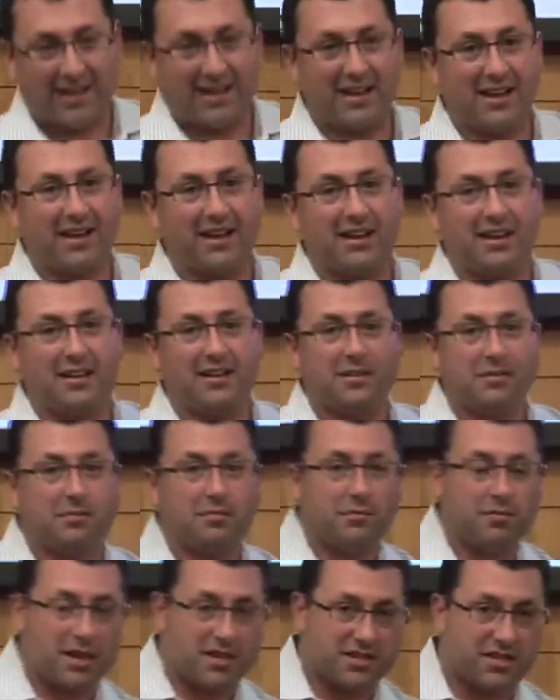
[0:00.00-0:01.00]
off. Uh,
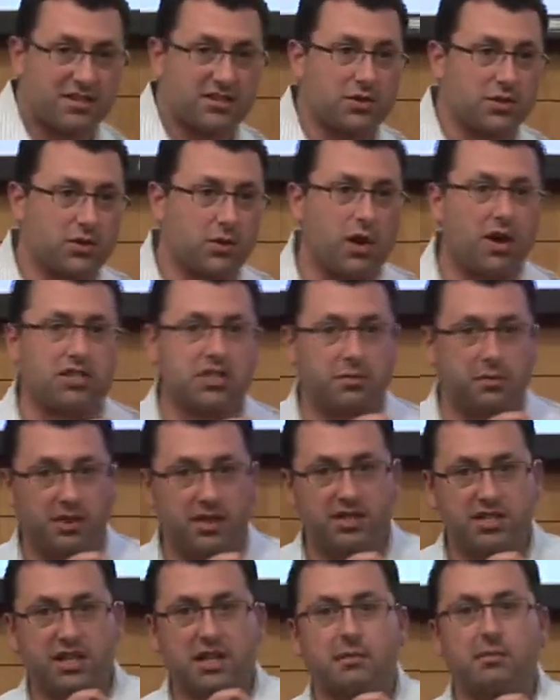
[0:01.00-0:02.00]
my sister was
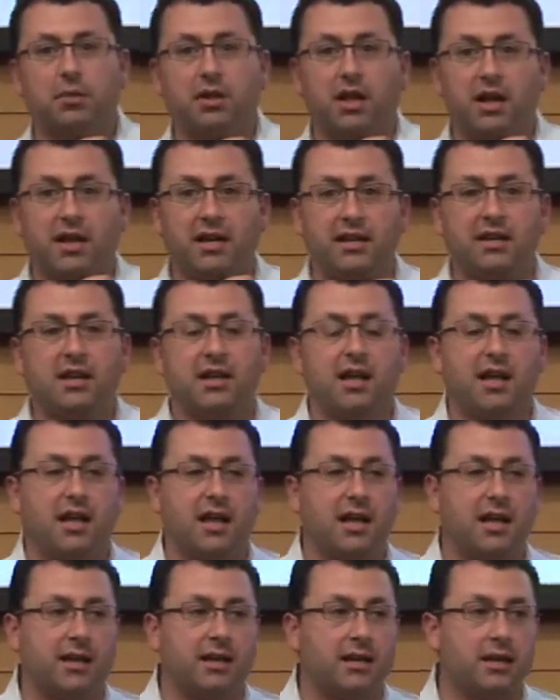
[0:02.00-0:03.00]
quadriplegic and blind,
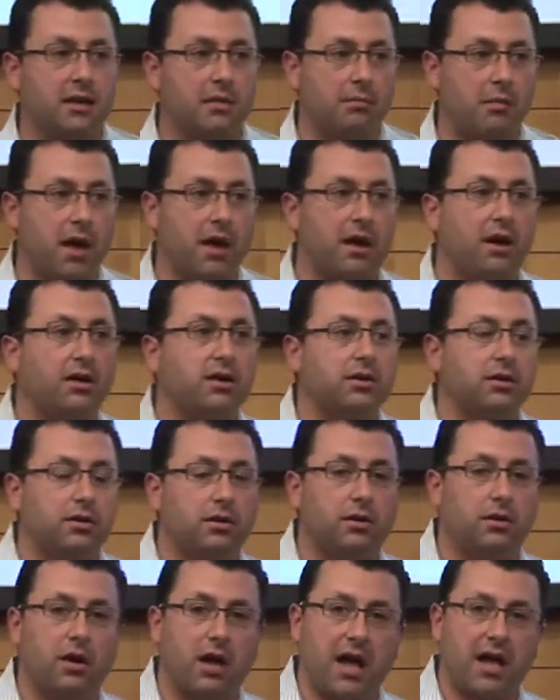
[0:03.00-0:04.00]
and my
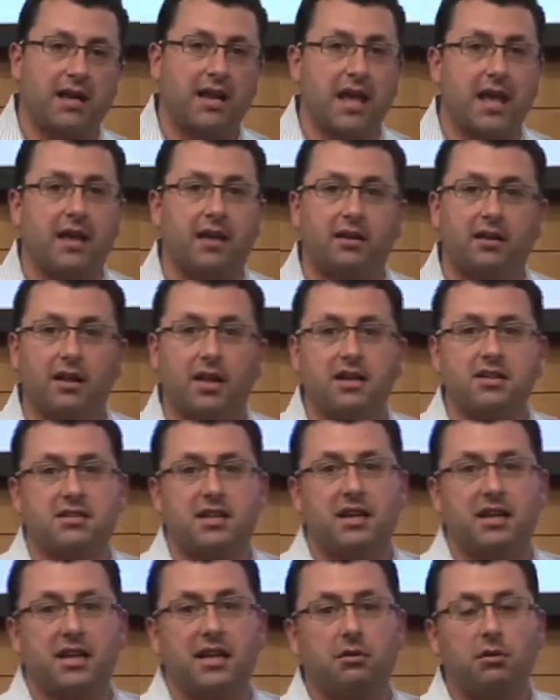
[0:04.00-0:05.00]
uncle had
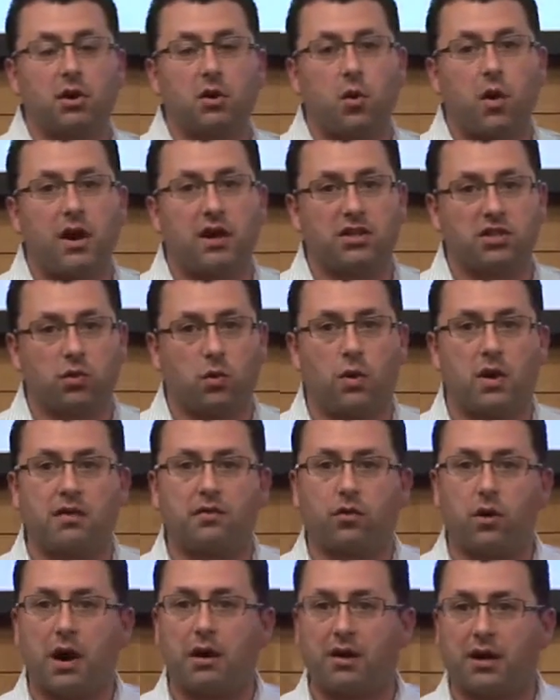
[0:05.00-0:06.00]
ALS, and he required
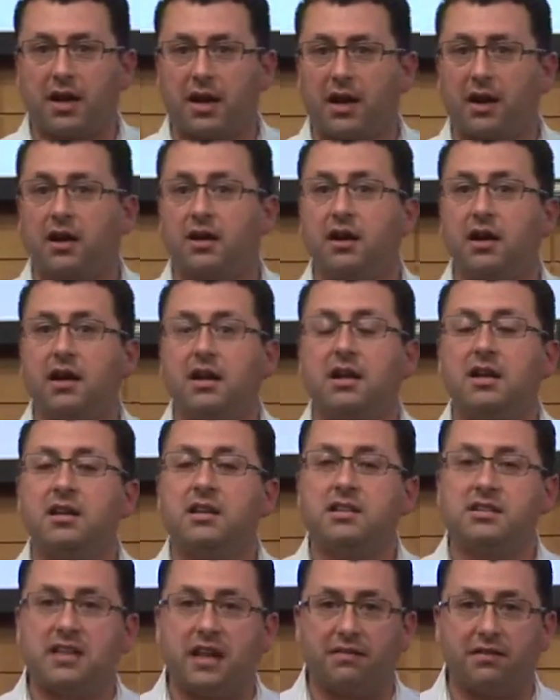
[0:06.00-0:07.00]
24-hour care
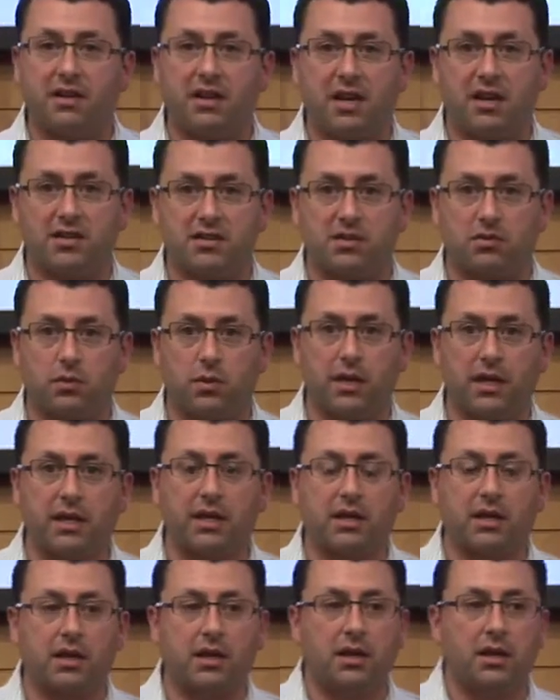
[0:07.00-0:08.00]
seven days a
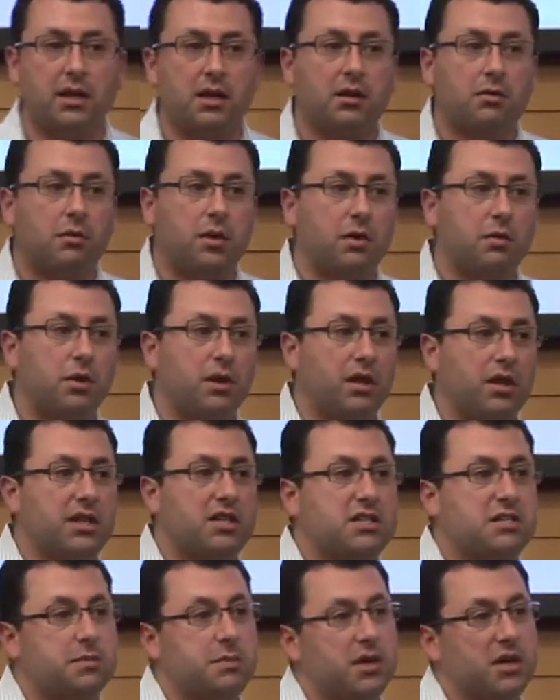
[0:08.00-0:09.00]
week. We really
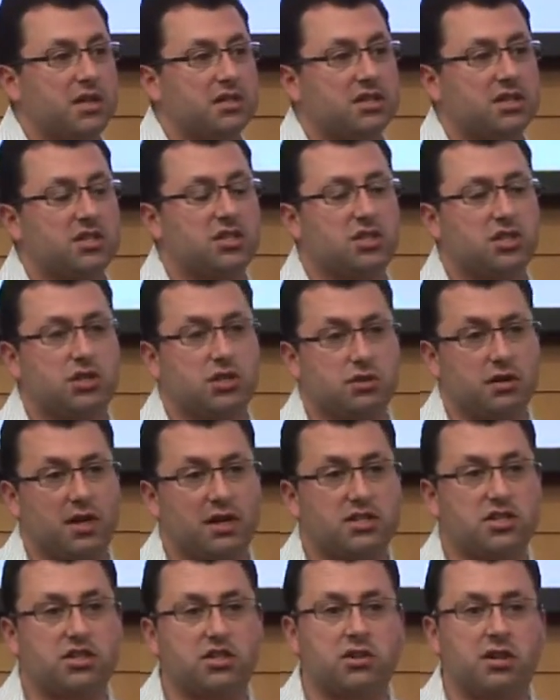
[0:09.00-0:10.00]
experienced this
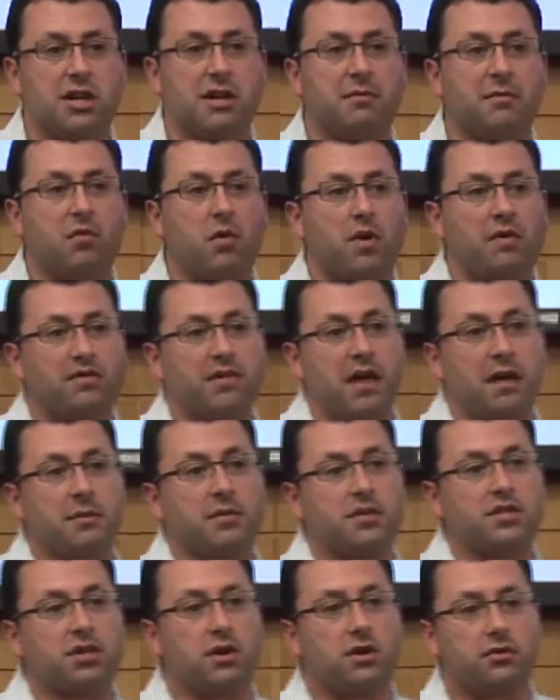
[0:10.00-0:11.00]
extreme what
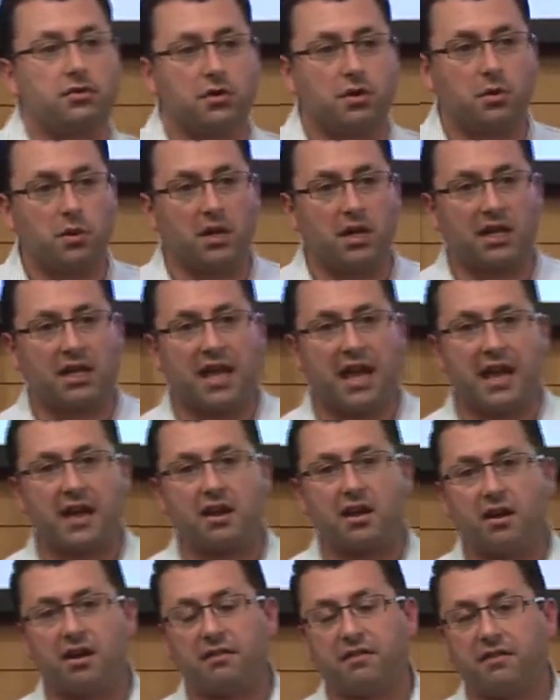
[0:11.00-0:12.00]
families go through when you
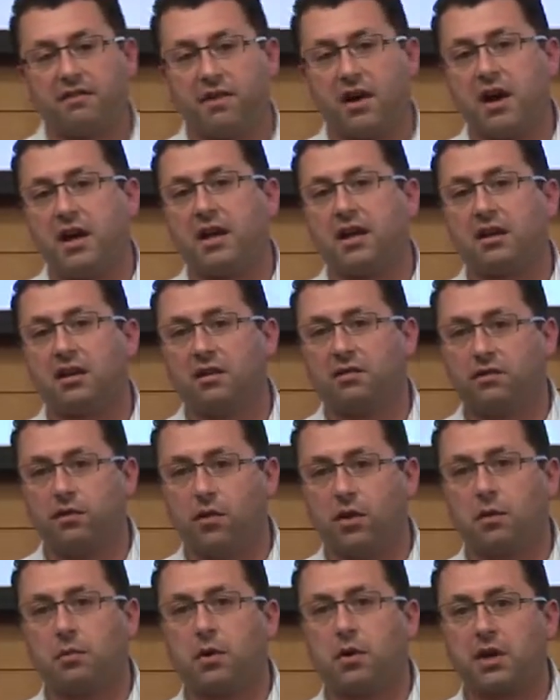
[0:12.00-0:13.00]
cannot find
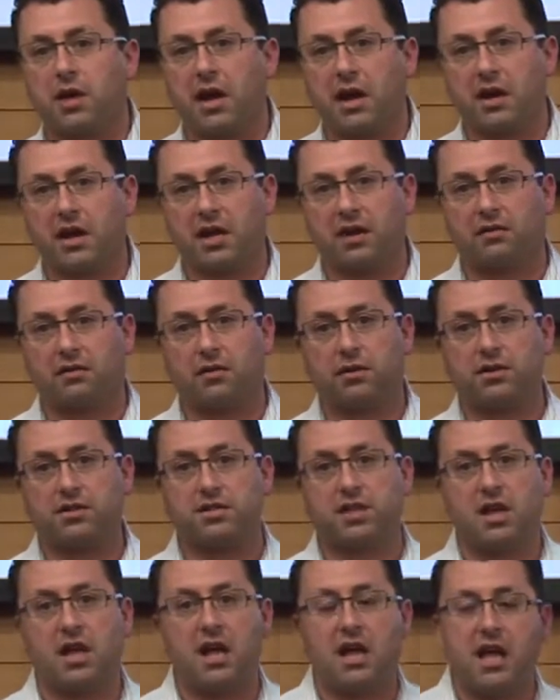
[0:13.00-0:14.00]
affordable caregivers